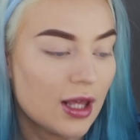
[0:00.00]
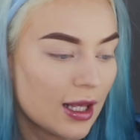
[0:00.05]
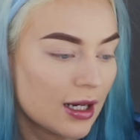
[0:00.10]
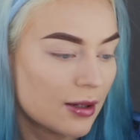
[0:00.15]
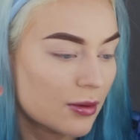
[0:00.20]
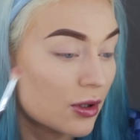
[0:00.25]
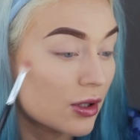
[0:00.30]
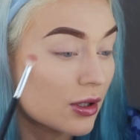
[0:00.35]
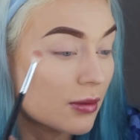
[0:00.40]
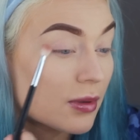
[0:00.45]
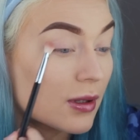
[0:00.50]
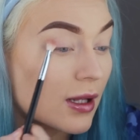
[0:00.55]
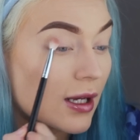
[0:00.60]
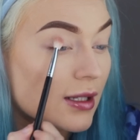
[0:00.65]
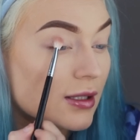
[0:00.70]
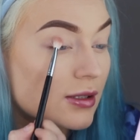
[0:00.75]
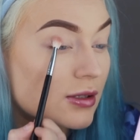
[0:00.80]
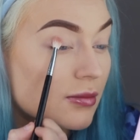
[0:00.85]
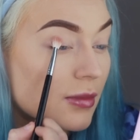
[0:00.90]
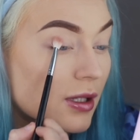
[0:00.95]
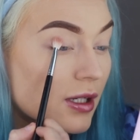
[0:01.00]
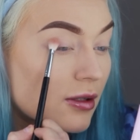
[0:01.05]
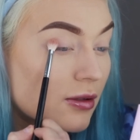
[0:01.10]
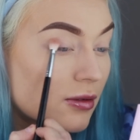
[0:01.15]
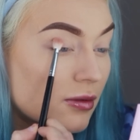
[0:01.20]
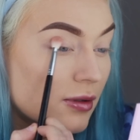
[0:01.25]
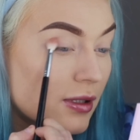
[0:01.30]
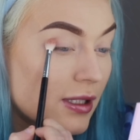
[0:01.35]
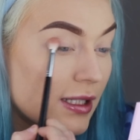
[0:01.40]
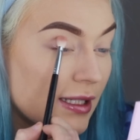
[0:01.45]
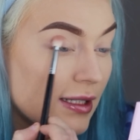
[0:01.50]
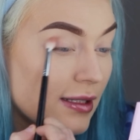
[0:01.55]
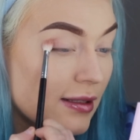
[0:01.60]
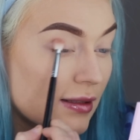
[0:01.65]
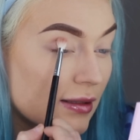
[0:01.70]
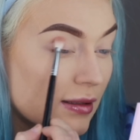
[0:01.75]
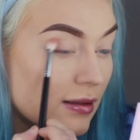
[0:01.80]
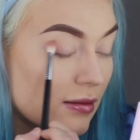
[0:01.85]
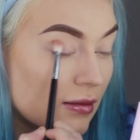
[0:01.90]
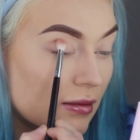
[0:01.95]
And I'm gonna apply it to my
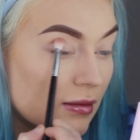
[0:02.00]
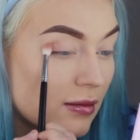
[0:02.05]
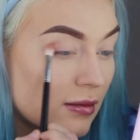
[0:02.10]
crease.